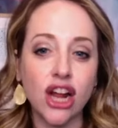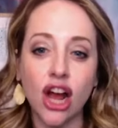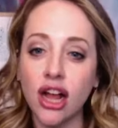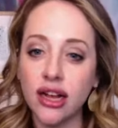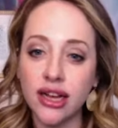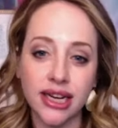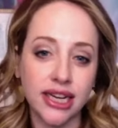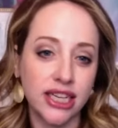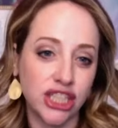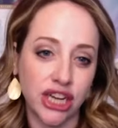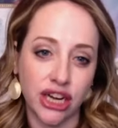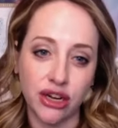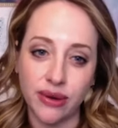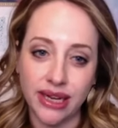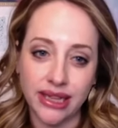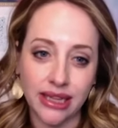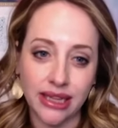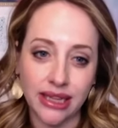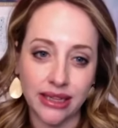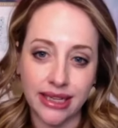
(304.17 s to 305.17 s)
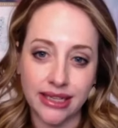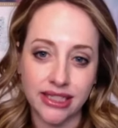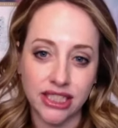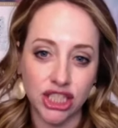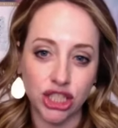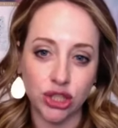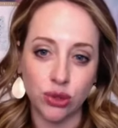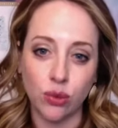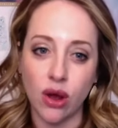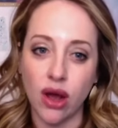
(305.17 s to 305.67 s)
not going to generate the leads
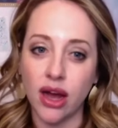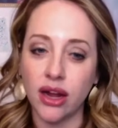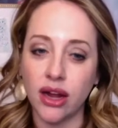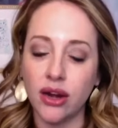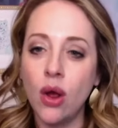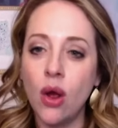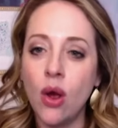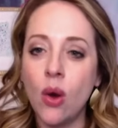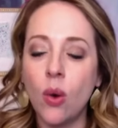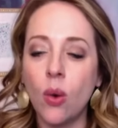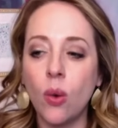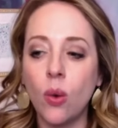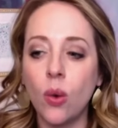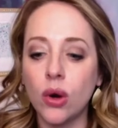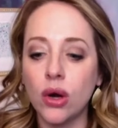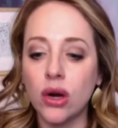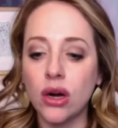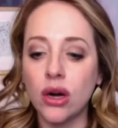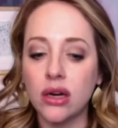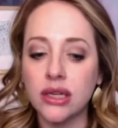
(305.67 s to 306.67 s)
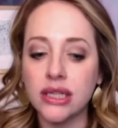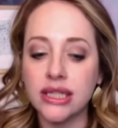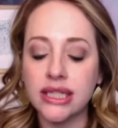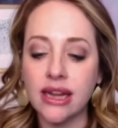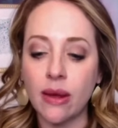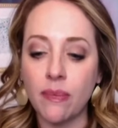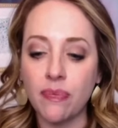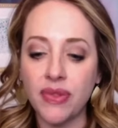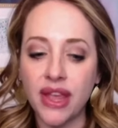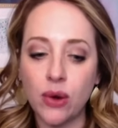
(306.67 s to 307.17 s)
that you want or
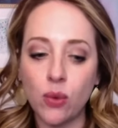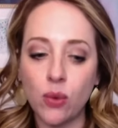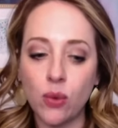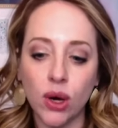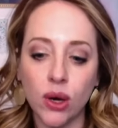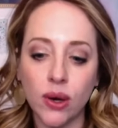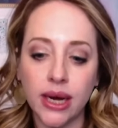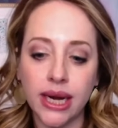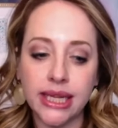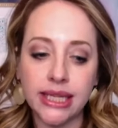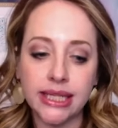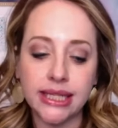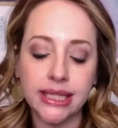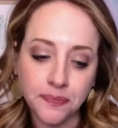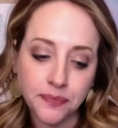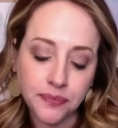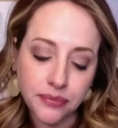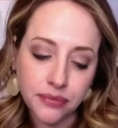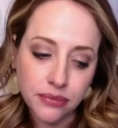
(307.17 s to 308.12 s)
something where it's,